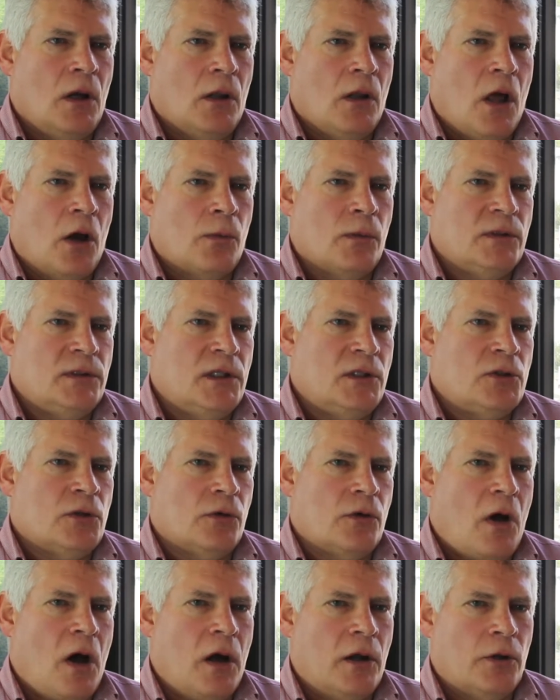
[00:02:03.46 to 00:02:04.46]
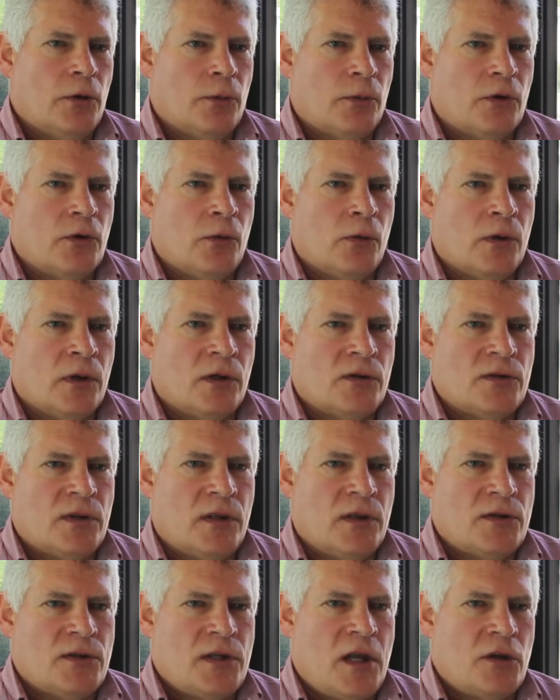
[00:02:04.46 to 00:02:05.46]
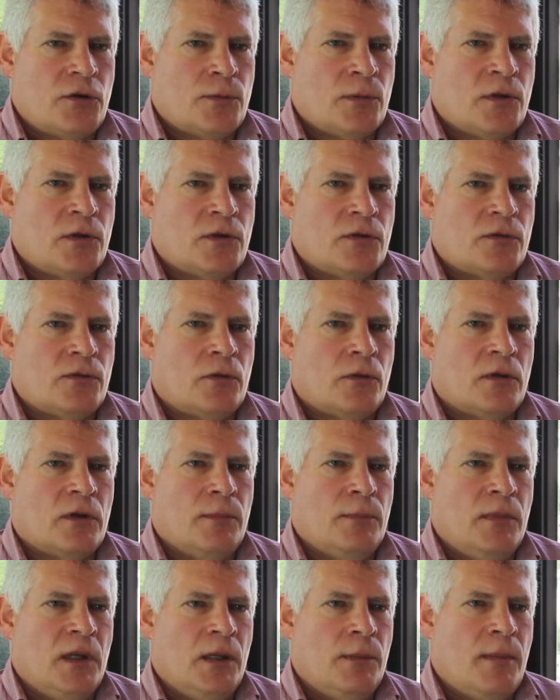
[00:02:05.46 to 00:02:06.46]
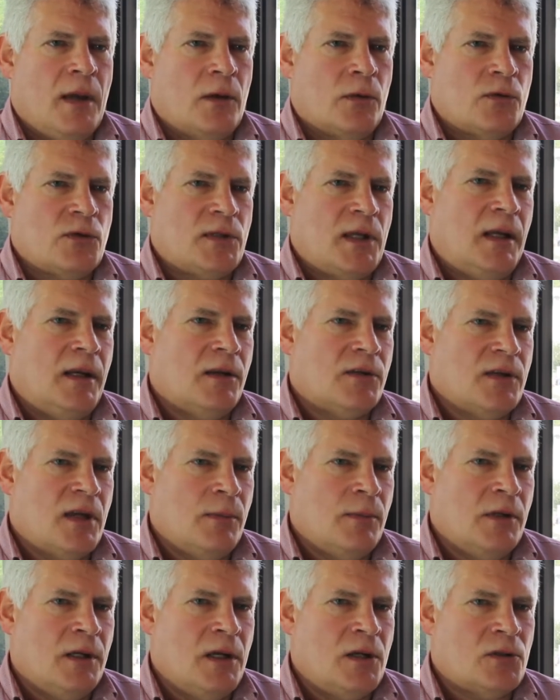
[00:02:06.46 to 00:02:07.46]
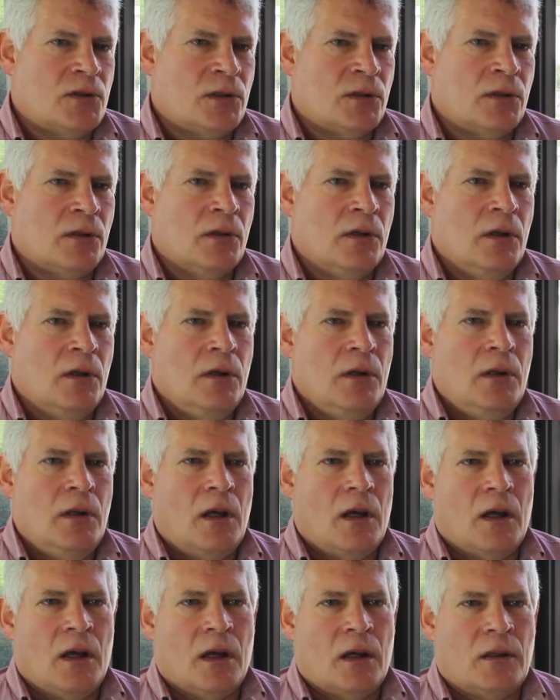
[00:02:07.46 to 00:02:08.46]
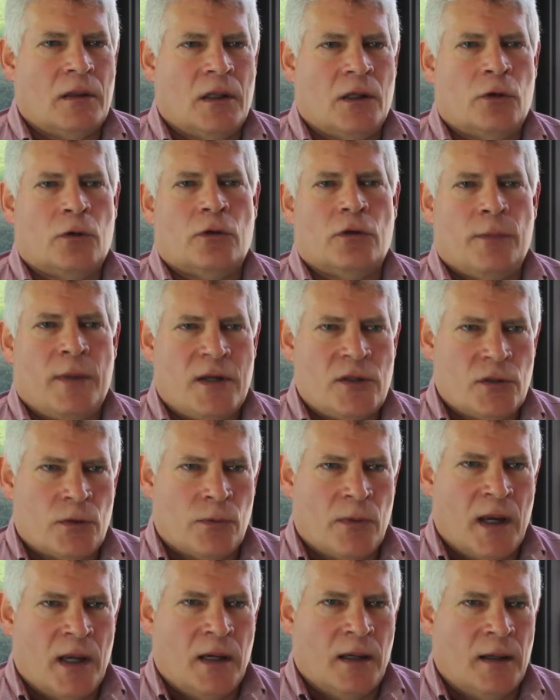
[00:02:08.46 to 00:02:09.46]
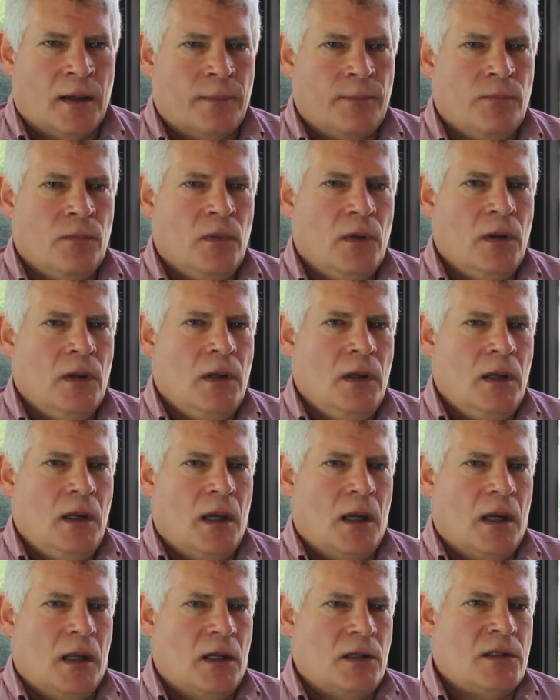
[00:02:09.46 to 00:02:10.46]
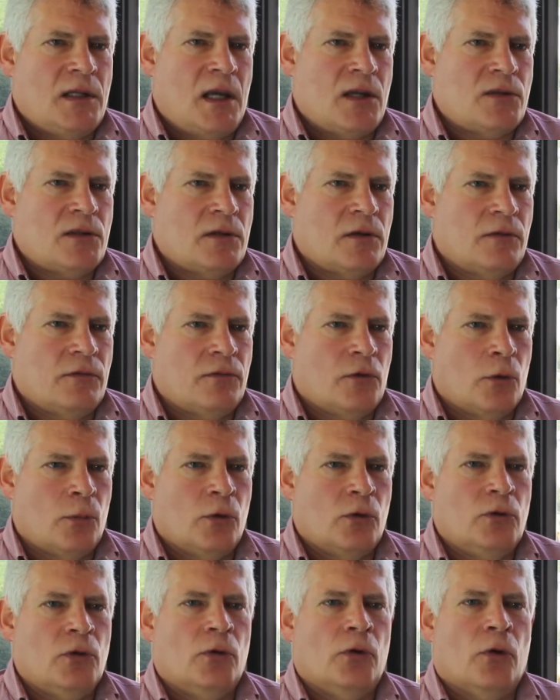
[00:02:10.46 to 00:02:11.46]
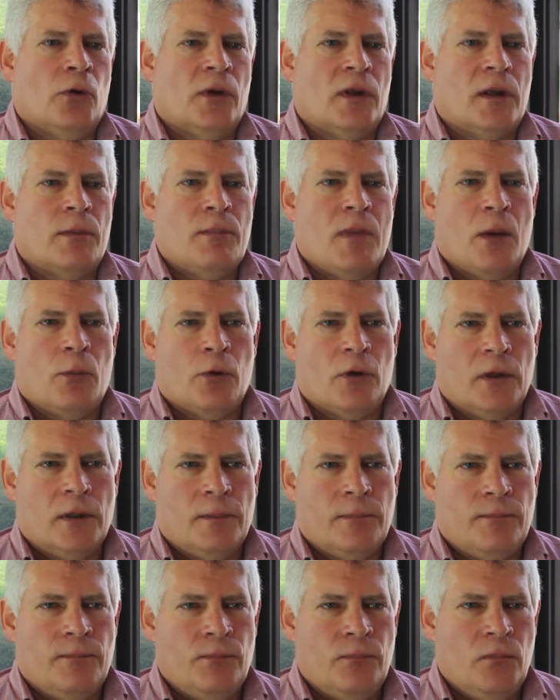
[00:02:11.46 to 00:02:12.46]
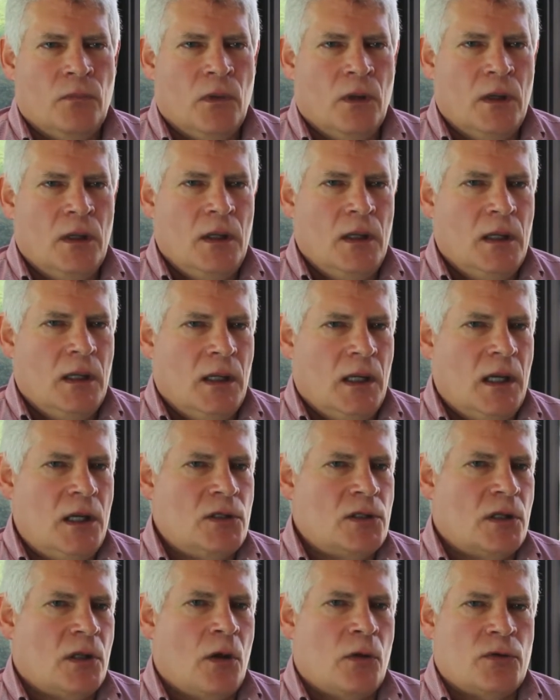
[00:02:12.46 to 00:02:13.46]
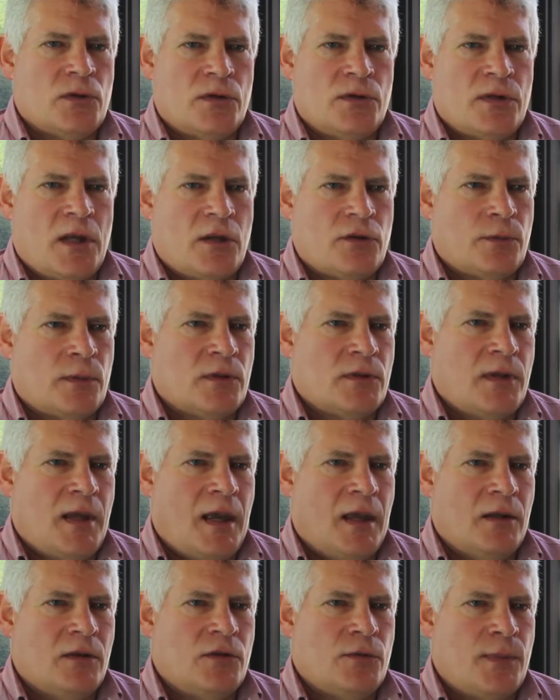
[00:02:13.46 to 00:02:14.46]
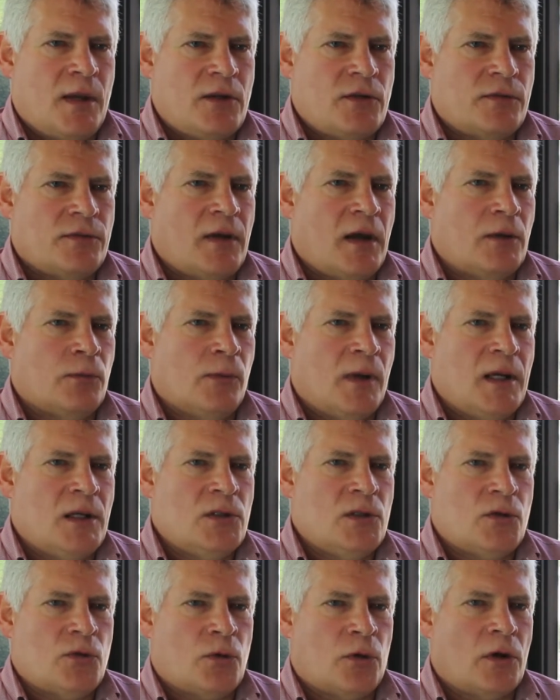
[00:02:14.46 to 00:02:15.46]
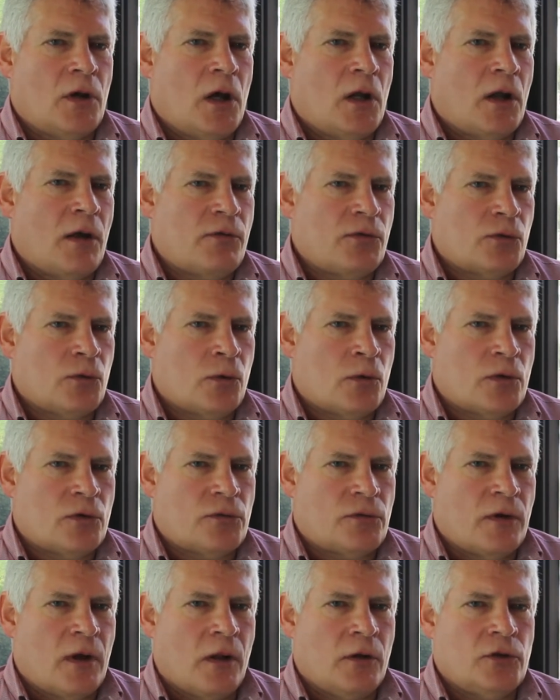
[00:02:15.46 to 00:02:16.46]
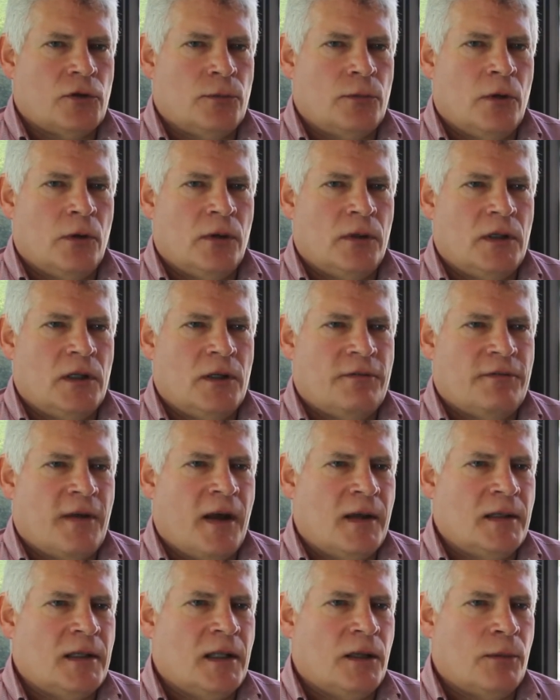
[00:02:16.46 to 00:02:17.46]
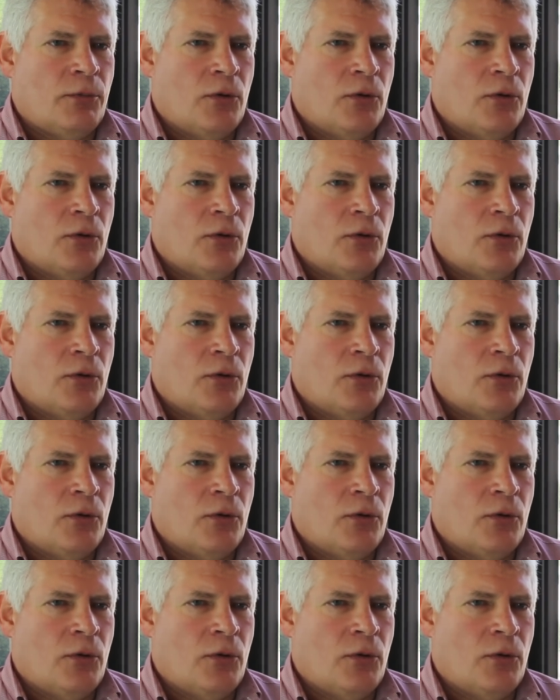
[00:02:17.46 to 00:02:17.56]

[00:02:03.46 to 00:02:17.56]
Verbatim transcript: along with digital audio recordings of the assessments for the mini mental state examination, uh, clinical dementia rating, and a test of verbal new learning and memory. Each of those assessments had specified ranges or cutoff scores for eligibility defined in the